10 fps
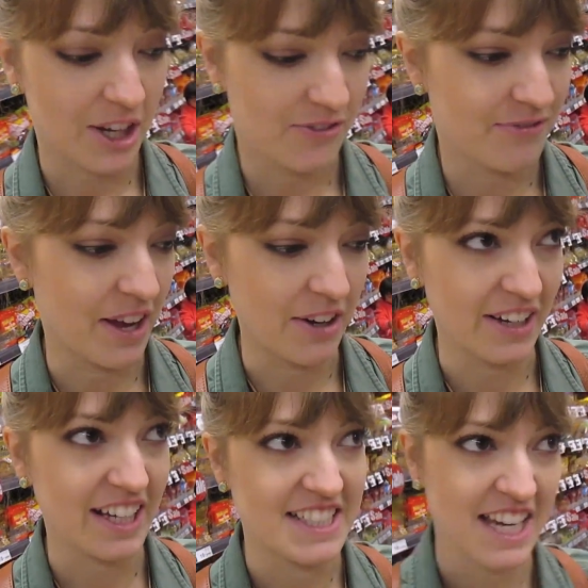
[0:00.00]
They're
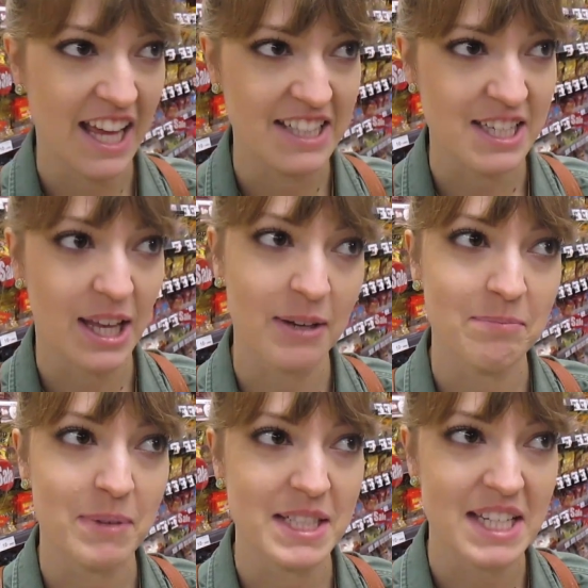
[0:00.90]
very intense and
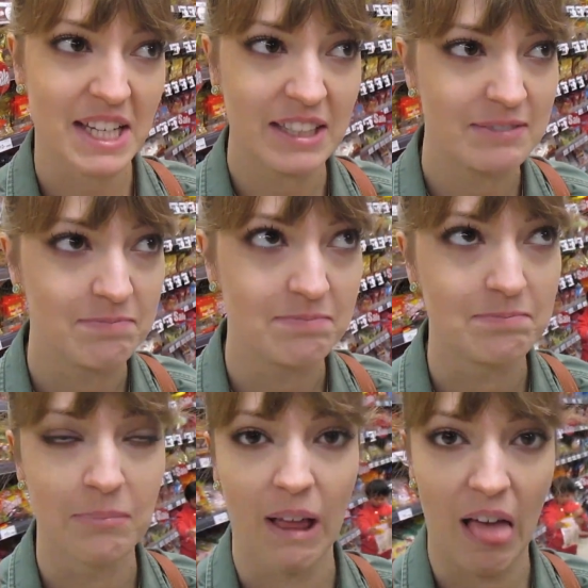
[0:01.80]
minty and
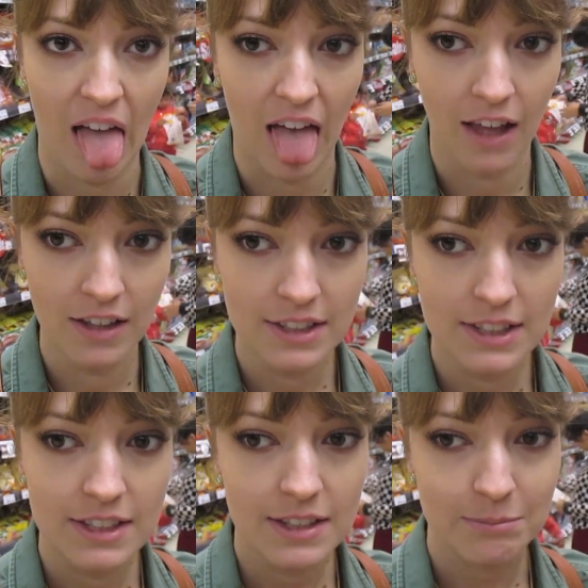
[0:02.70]
boh.
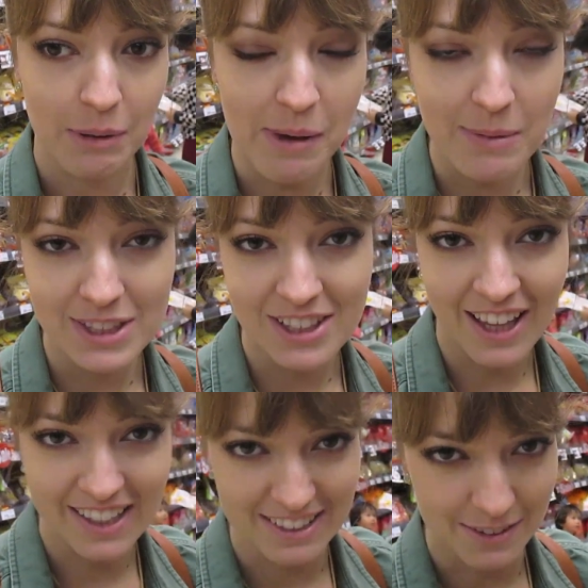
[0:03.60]
But maybe you'll
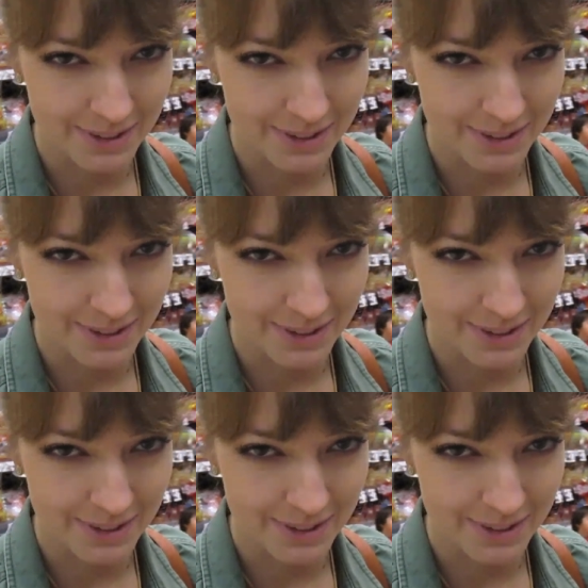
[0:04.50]
like them.